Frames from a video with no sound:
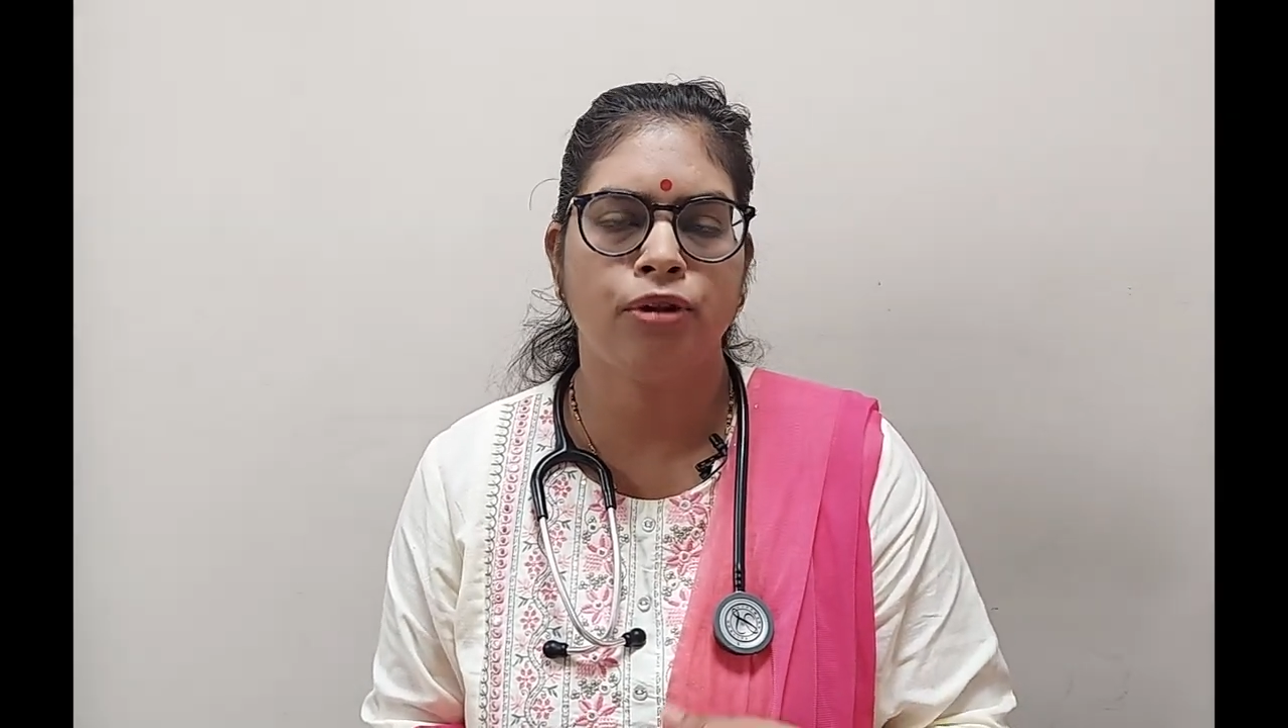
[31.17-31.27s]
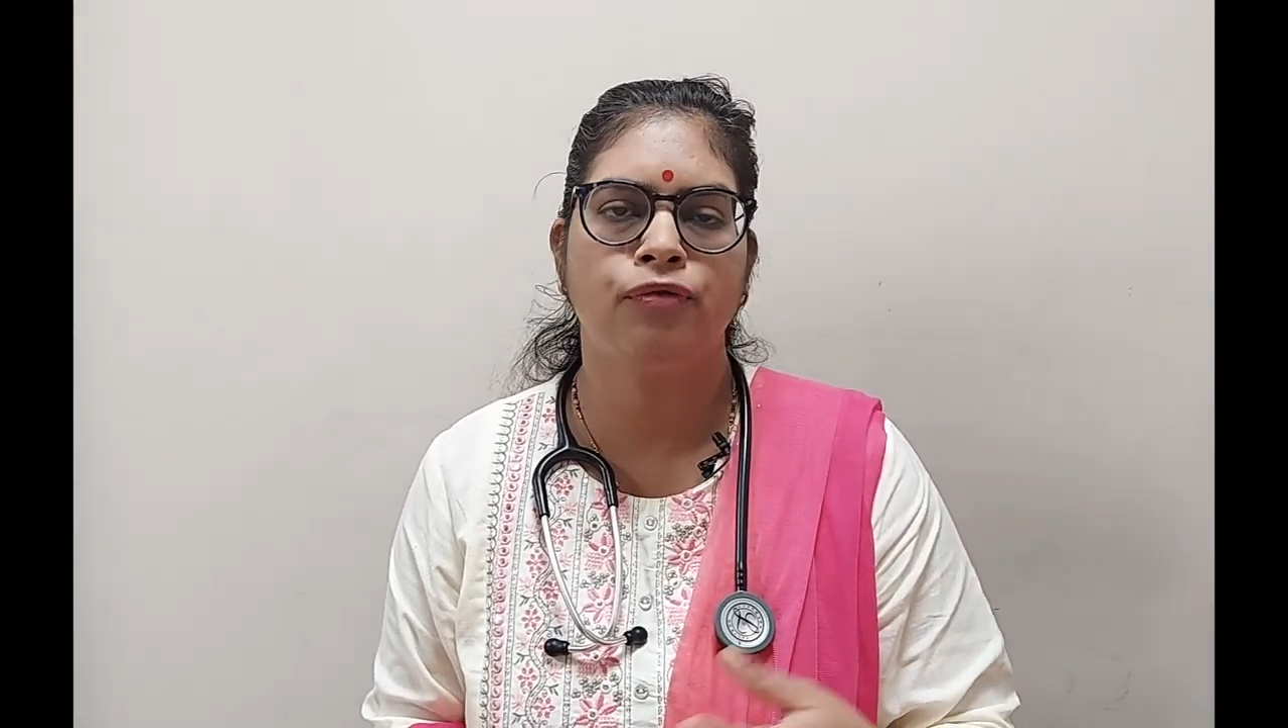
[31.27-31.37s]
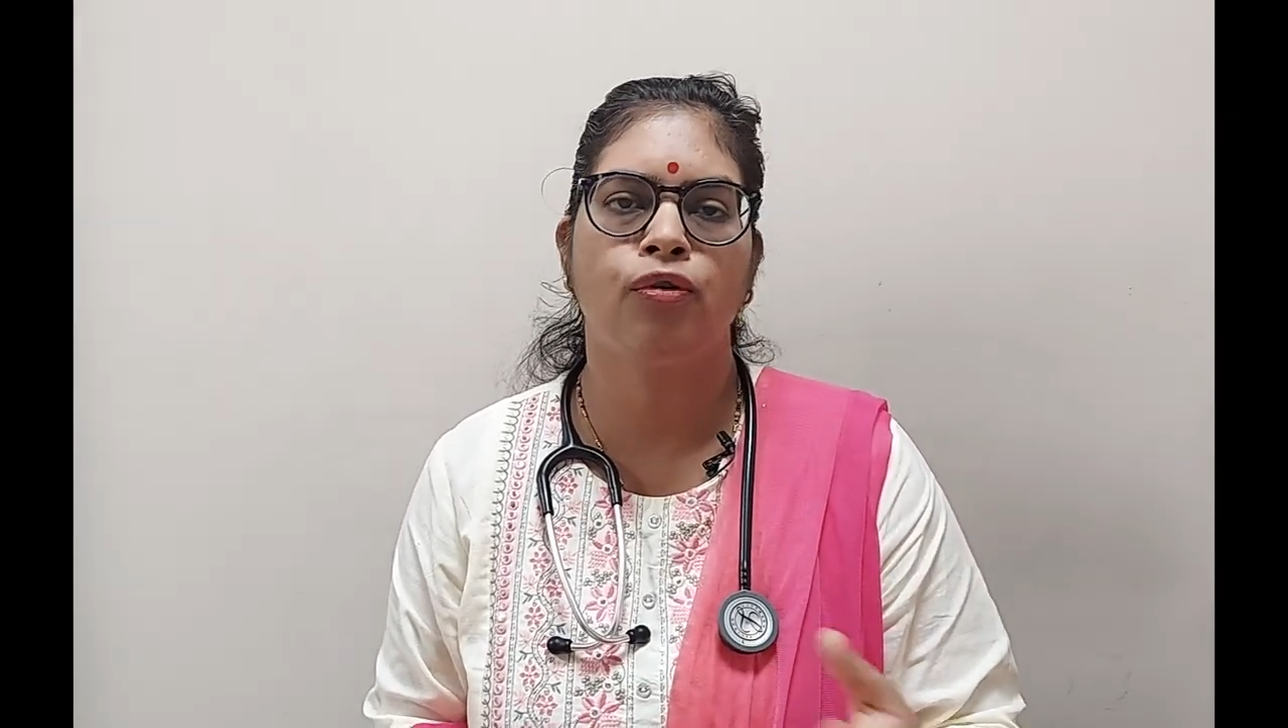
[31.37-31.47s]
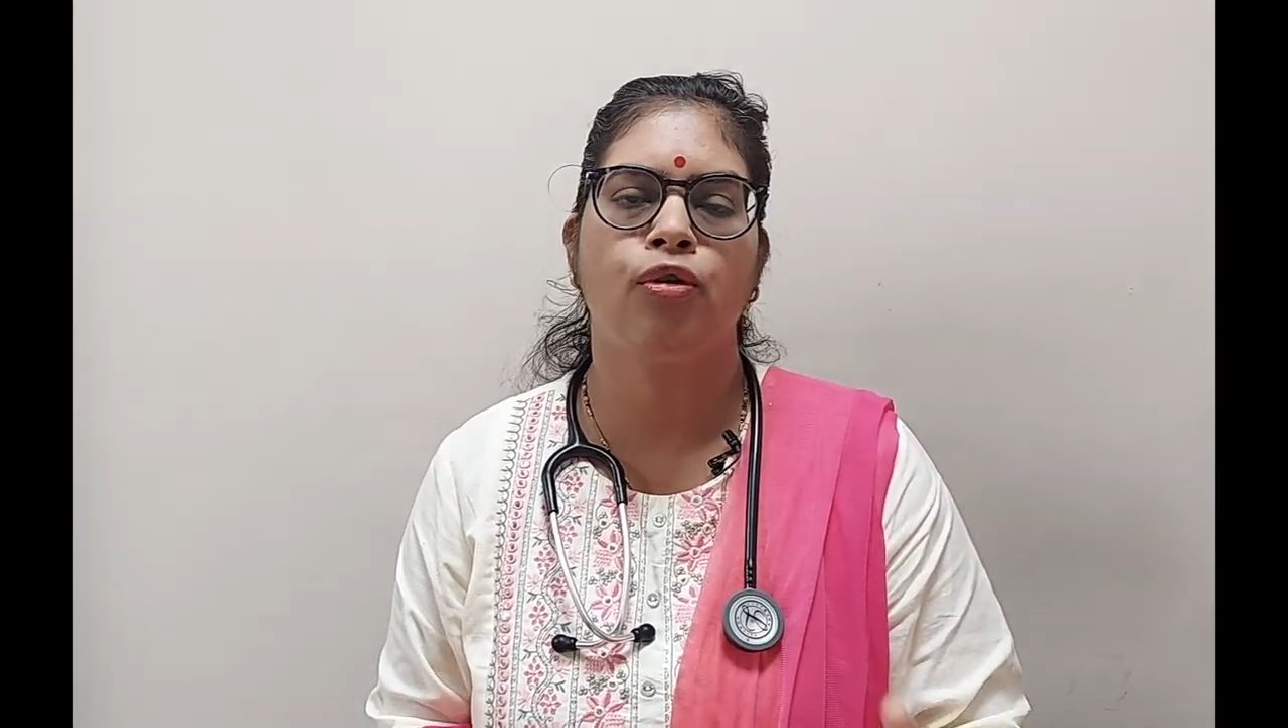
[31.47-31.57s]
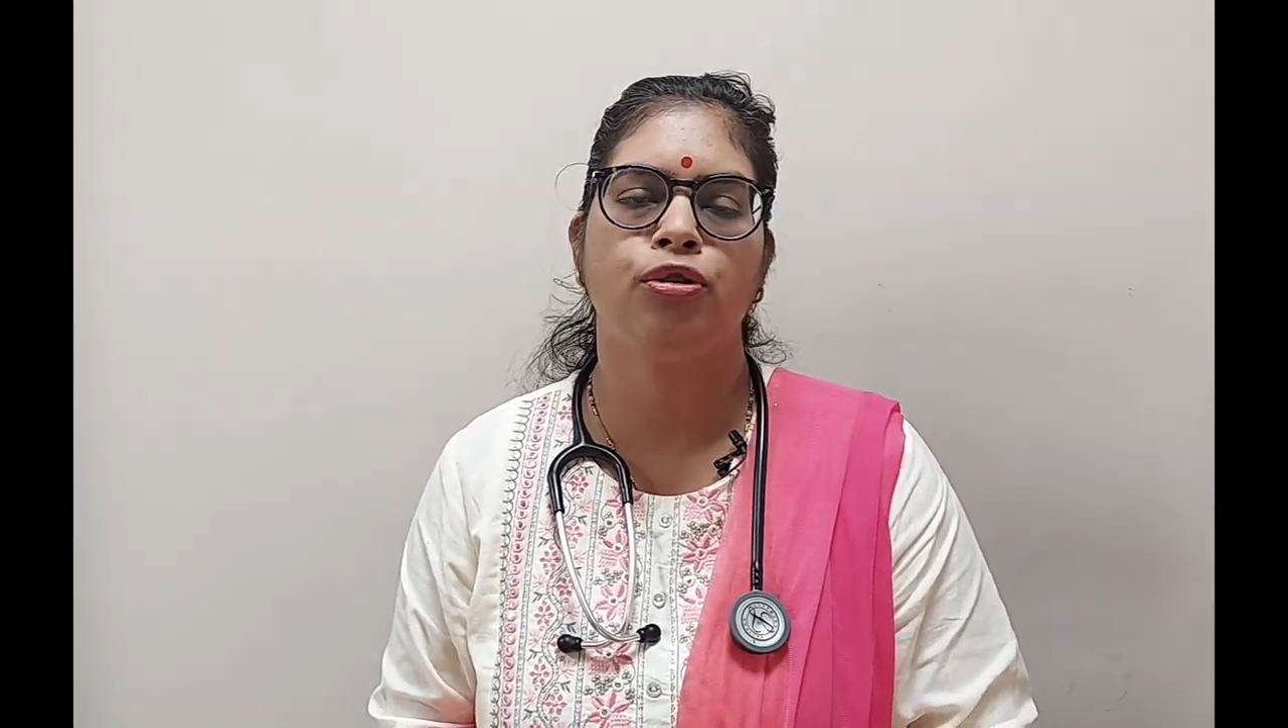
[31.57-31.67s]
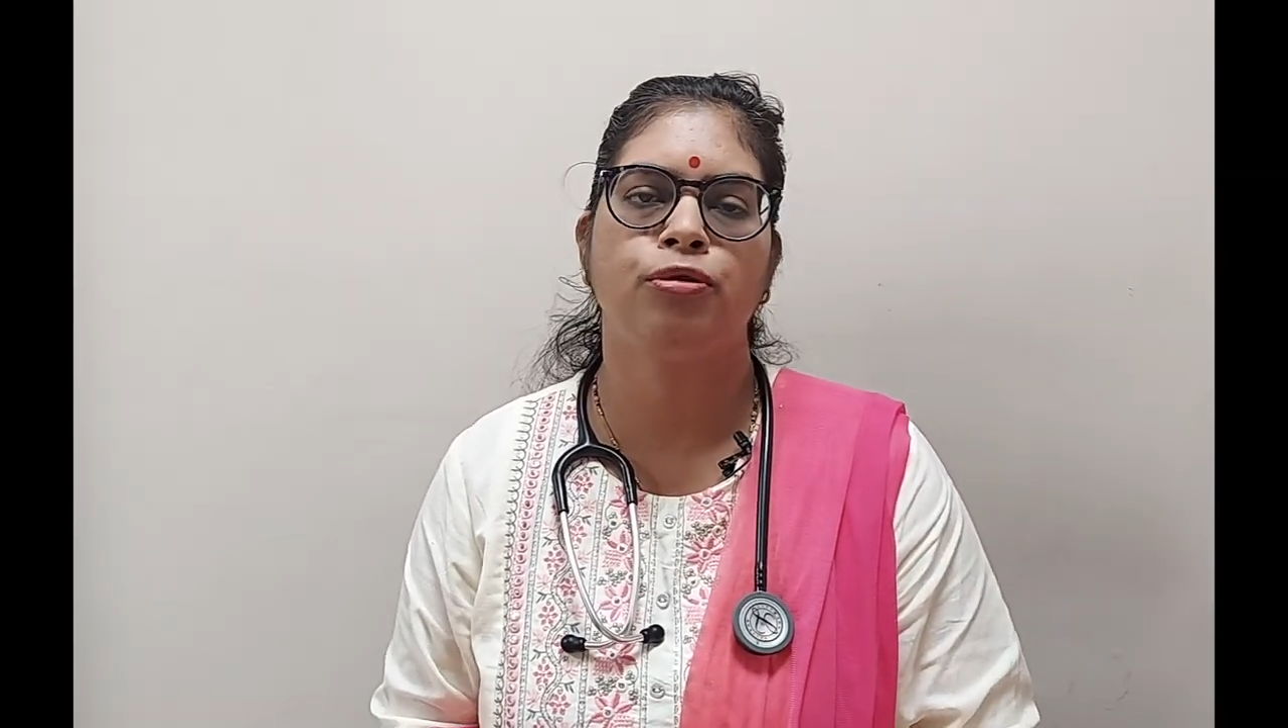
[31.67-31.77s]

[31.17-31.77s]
and you forgot